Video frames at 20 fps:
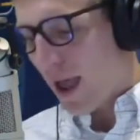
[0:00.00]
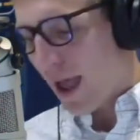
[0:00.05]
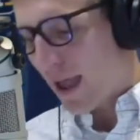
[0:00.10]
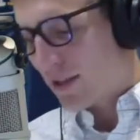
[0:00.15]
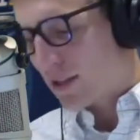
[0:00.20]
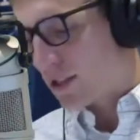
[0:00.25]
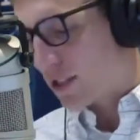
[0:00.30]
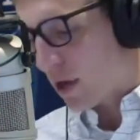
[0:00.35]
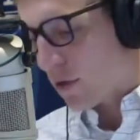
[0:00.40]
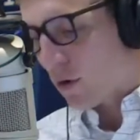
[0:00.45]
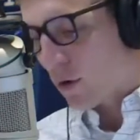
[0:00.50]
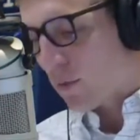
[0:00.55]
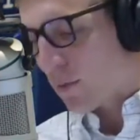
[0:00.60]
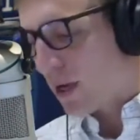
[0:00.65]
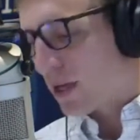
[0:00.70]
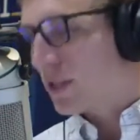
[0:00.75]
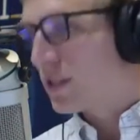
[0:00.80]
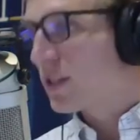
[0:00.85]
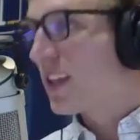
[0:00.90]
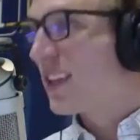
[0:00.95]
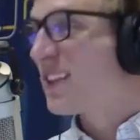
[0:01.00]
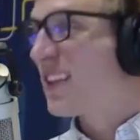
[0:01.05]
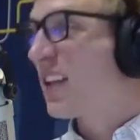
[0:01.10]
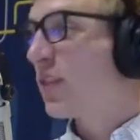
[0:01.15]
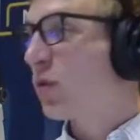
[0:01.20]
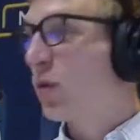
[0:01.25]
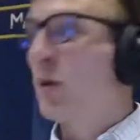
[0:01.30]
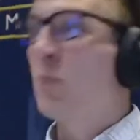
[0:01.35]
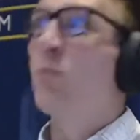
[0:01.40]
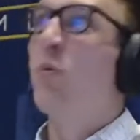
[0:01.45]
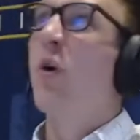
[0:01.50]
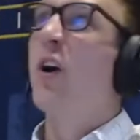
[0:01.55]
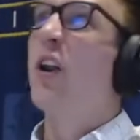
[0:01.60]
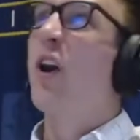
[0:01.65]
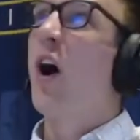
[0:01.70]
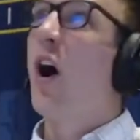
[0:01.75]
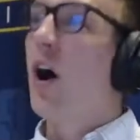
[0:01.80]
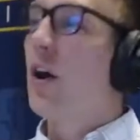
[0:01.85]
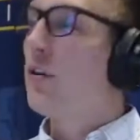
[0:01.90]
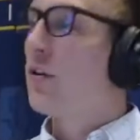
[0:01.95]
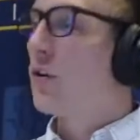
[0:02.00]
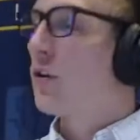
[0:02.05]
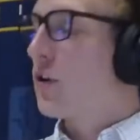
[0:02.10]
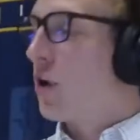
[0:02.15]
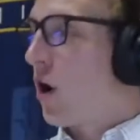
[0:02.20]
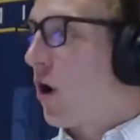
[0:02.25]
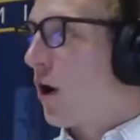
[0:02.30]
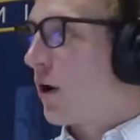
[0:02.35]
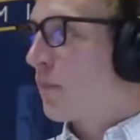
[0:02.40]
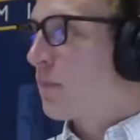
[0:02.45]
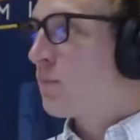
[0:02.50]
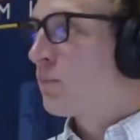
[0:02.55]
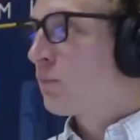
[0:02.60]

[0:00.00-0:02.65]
And Southern Miss is a 3-point underdog